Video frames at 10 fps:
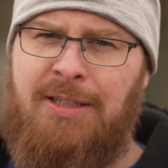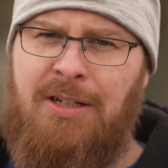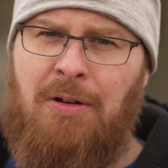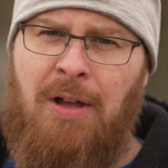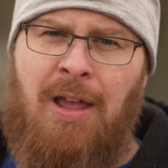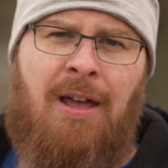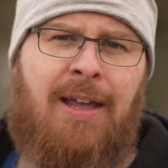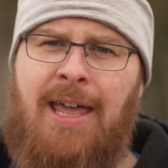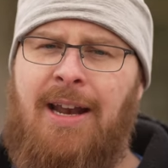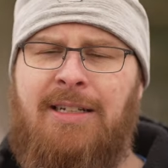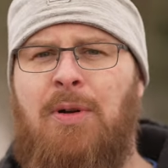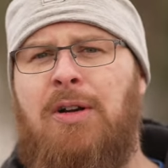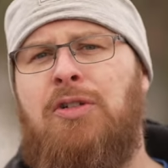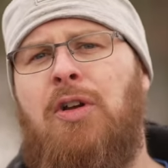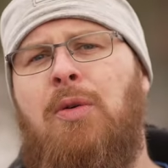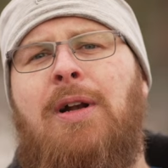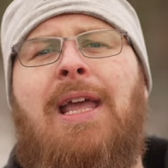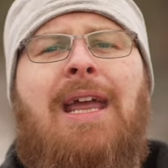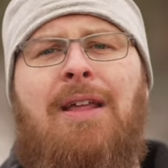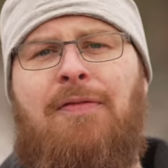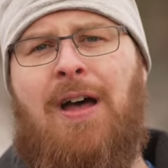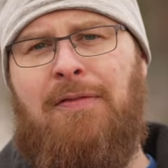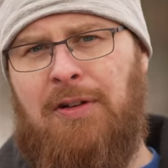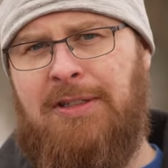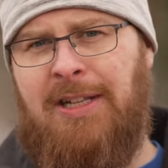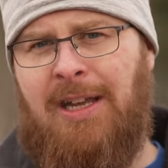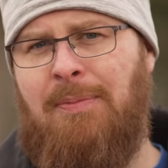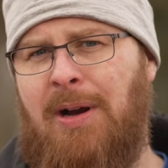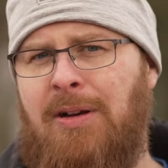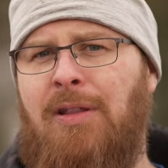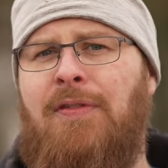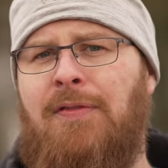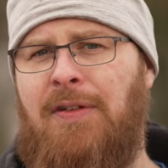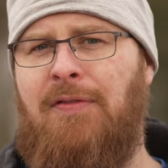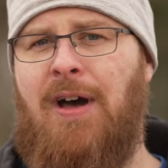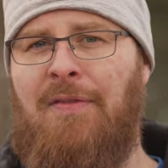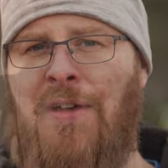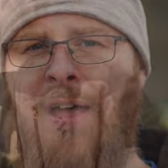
So again, I just wanted to show you what an 85 looks like compared to the 55.